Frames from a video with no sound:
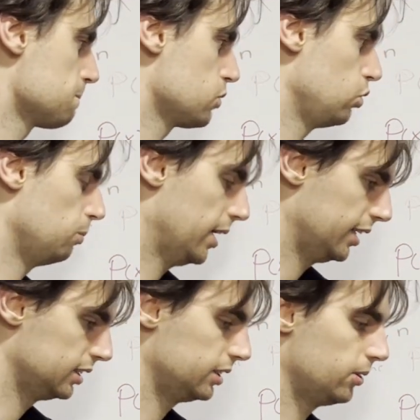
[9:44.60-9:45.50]
2
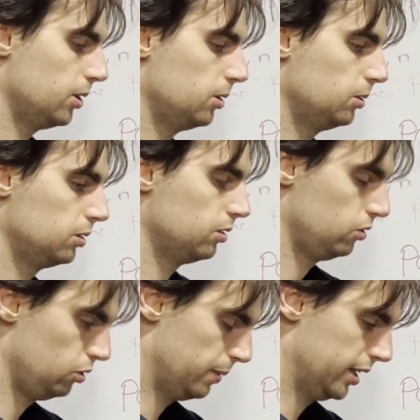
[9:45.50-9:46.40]
minus 0,
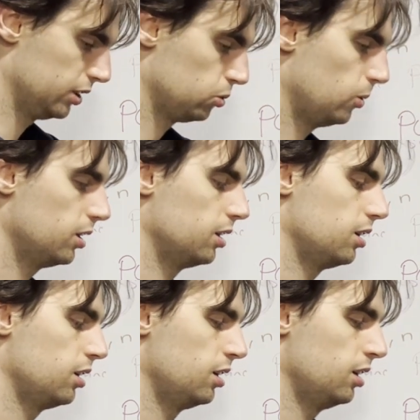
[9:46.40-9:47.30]
2 minus 1, and
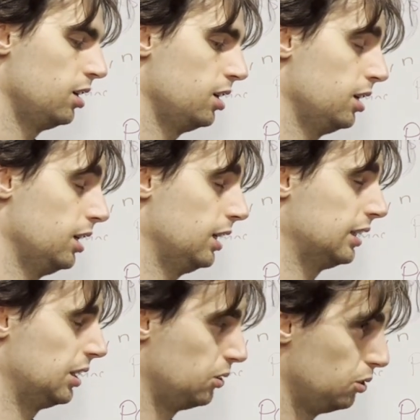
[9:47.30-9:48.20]

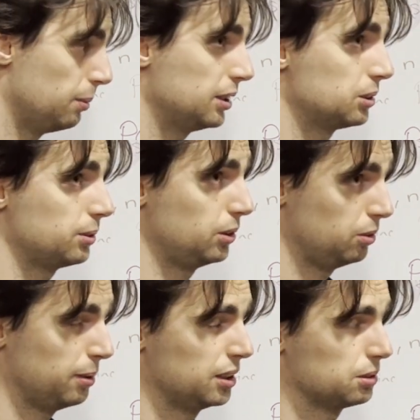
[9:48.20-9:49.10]
then 2 minus 3,
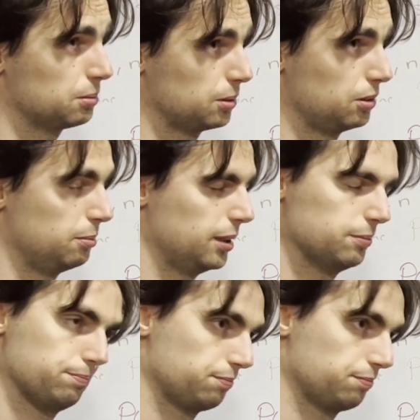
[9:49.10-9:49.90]
2 minus 4, 2 minus...